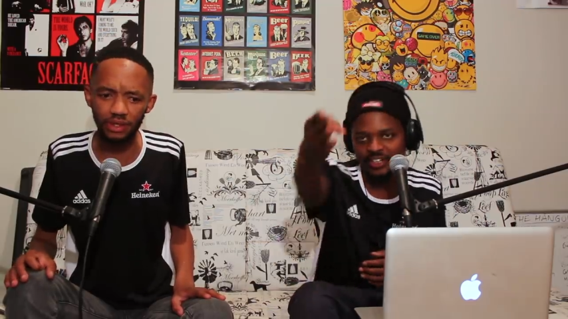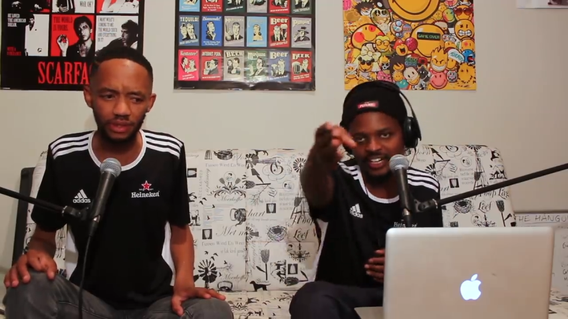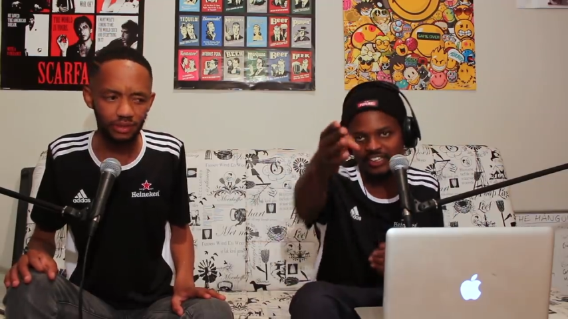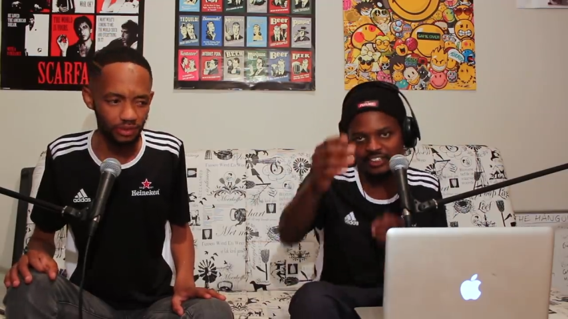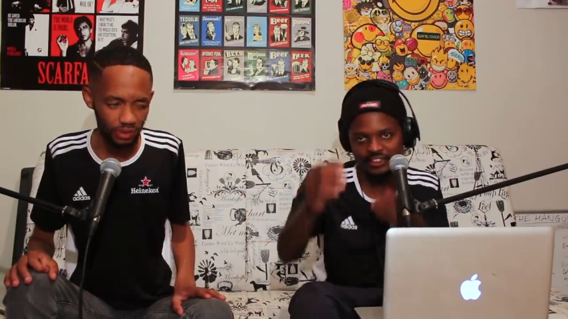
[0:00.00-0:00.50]

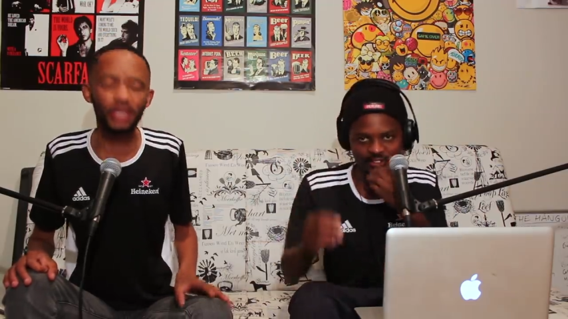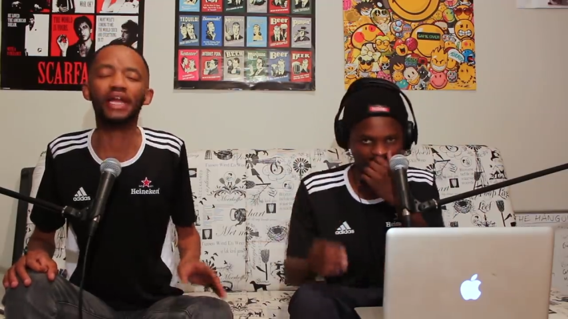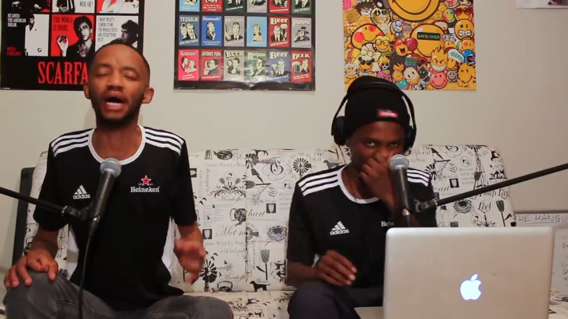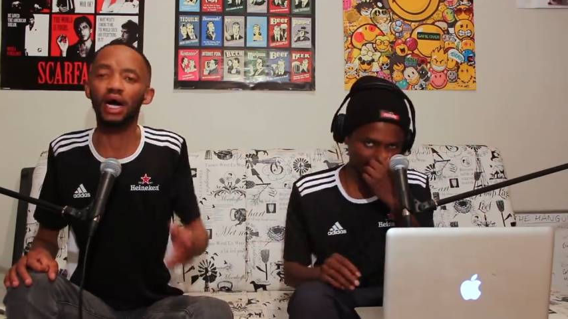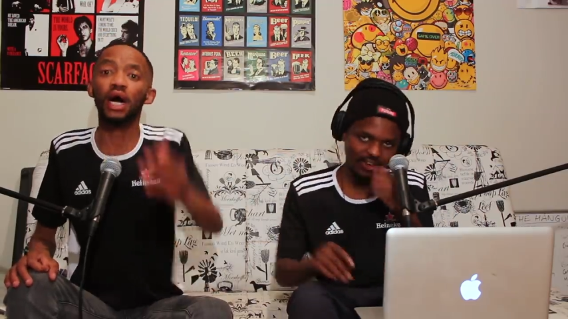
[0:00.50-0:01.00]
Speaker 1: Let us know.
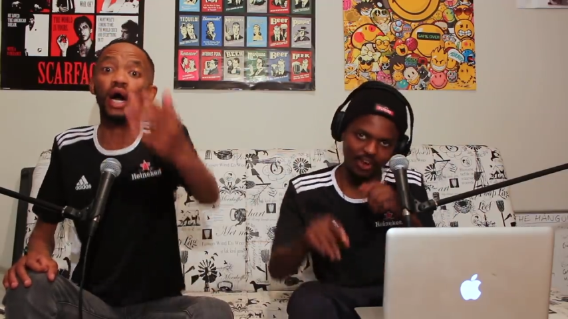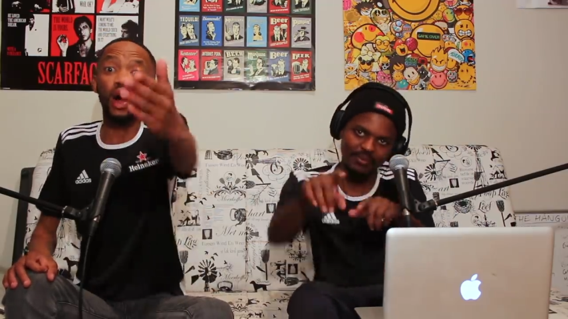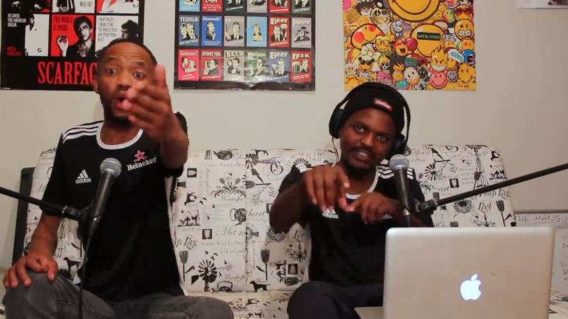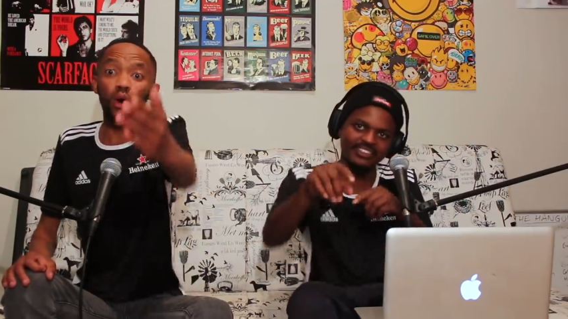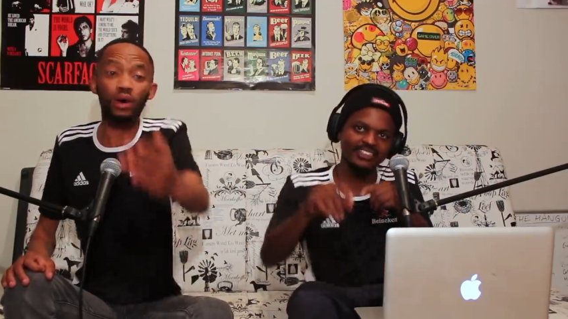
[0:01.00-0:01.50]
Yeah.
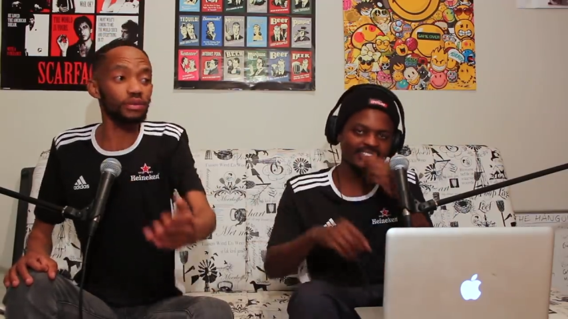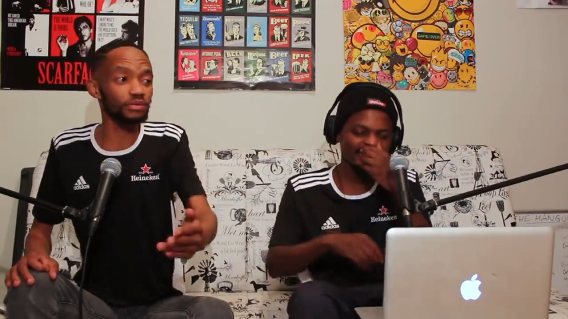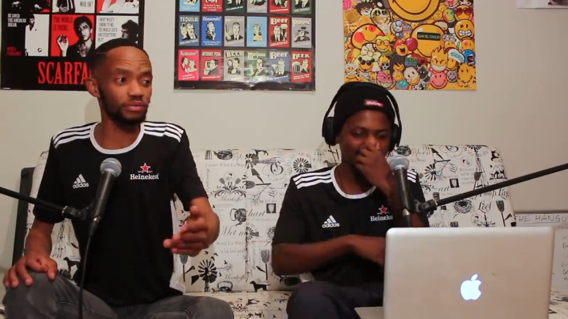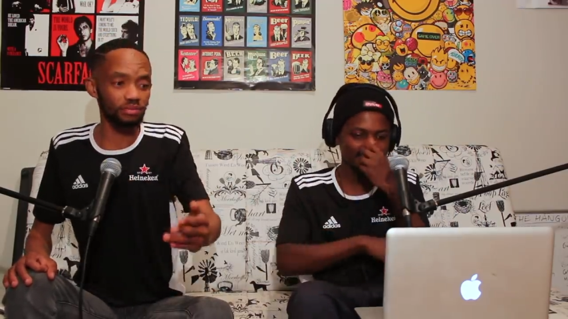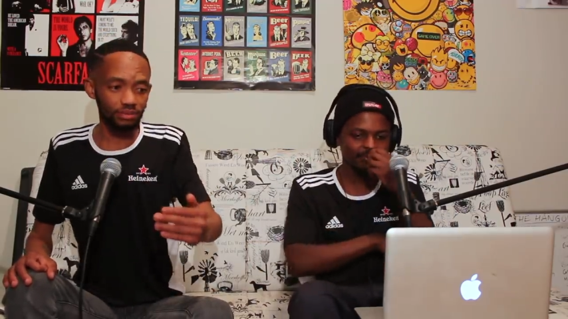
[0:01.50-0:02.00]
Comment in the
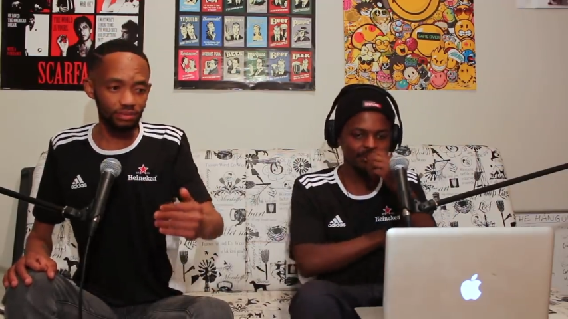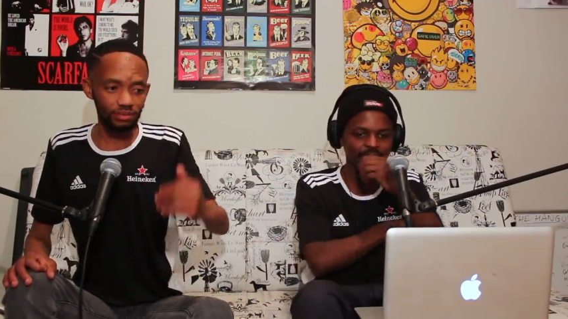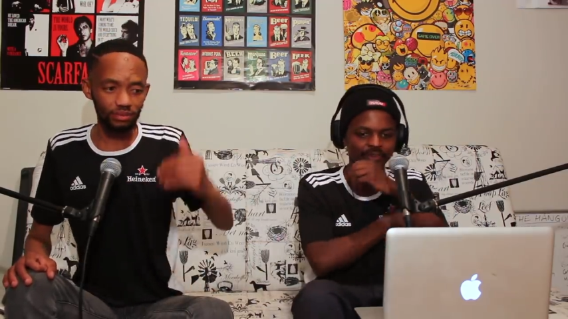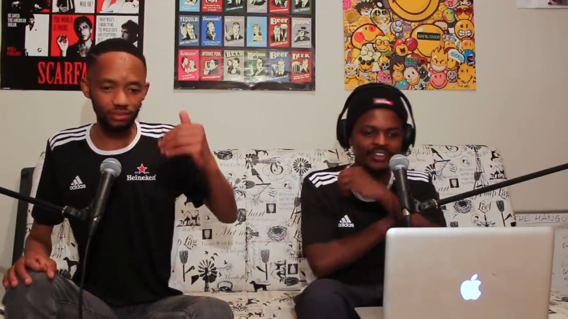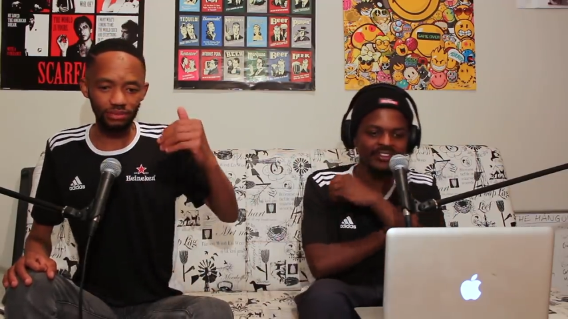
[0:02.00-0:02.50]
section
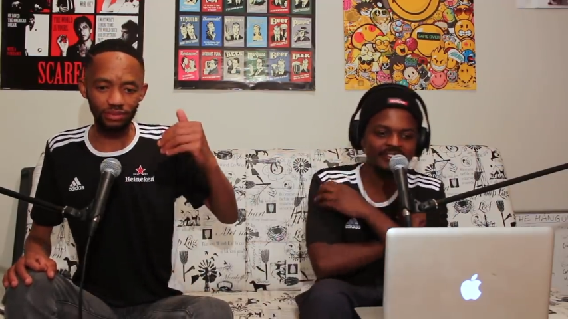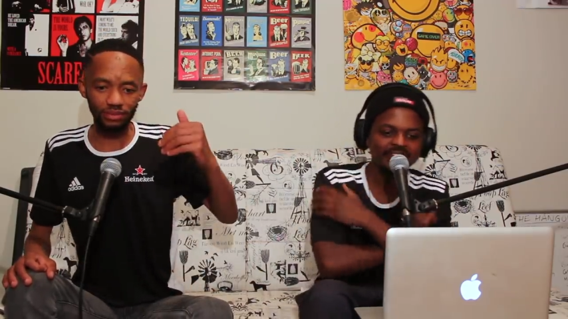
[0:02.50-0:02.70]
below there.